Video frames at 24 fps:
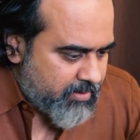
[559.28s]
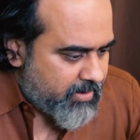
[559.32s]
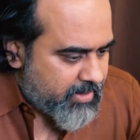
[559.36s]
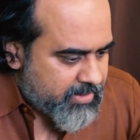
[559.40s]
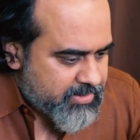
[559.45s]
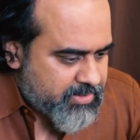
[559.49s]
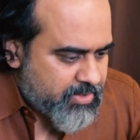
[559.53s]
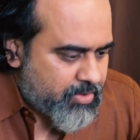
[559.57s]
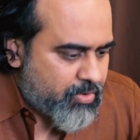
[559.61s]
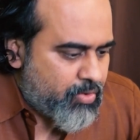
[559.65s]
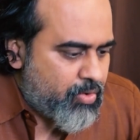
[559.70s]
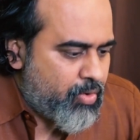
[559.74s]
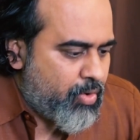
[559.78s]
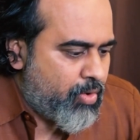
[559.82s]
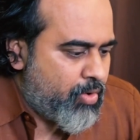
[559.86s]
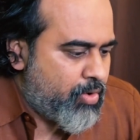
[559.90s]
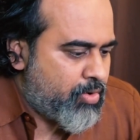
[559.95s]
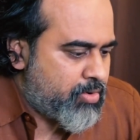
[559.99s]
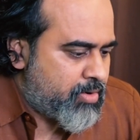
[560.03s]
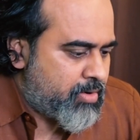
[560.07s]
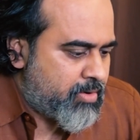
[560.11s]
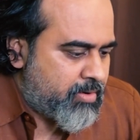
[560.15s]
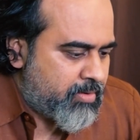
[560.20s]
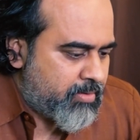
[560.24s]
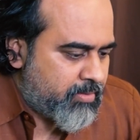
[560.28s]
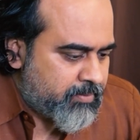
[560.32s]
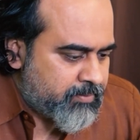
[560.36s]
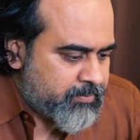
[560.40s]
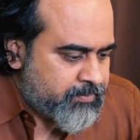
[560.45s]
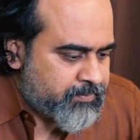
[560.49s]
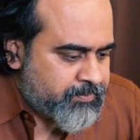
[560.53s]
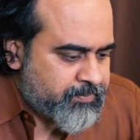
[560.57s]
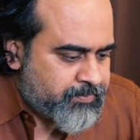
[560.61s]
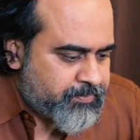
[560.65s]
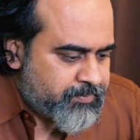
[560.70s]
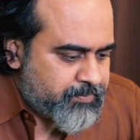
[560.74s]
as a goat,
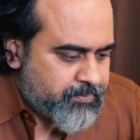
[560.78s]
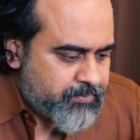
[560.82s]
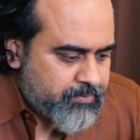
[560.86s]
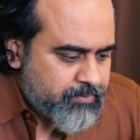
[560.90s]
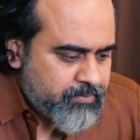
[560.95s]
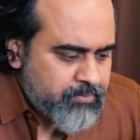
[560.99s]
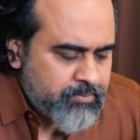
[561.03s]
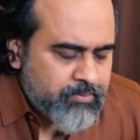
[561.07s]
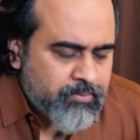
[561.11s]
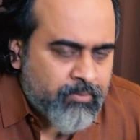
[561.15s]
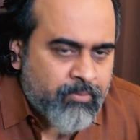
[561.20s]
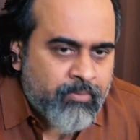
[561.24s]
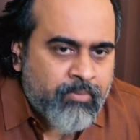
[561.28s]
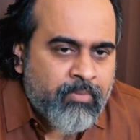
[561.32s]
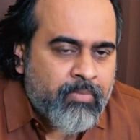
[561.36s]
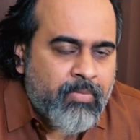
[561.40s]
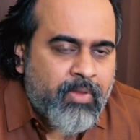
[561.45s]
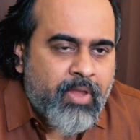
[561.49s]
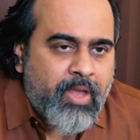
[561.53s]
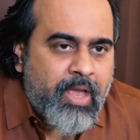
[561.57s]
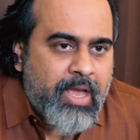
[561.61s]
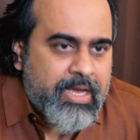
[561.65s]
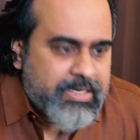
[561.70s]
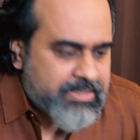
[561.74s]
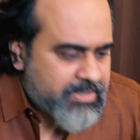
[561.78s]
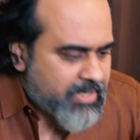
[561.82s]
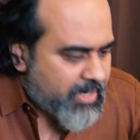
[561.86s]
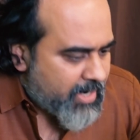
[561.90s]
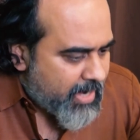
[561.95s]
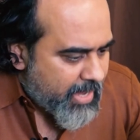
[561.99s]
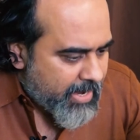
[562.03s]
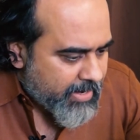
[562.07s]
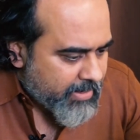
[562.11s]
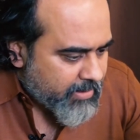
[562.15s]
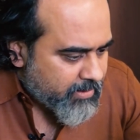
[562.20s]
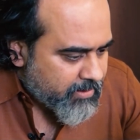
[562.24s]
as a
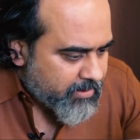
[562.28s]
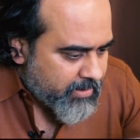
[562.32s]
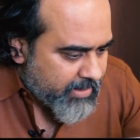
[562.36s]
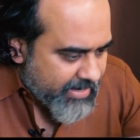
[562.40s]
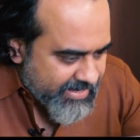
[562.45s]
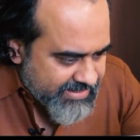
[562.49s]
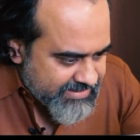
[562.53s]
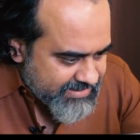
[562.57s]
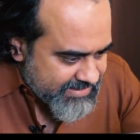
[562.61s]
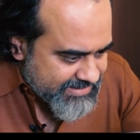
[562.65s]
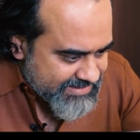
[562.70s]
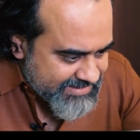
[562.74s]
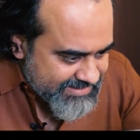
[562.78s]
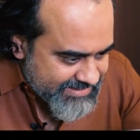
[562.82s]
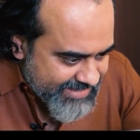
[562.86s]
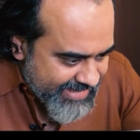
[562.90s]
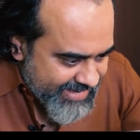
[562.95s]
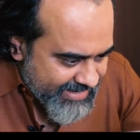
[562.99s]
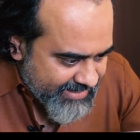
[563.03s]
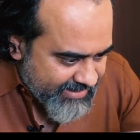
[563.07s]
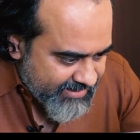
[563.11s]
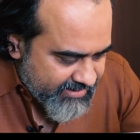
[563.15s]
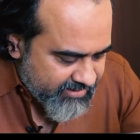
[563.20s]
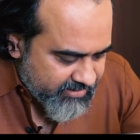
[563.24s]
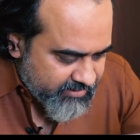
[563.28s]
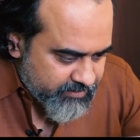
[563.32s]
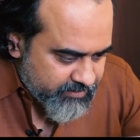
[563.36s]
lion, as a snake,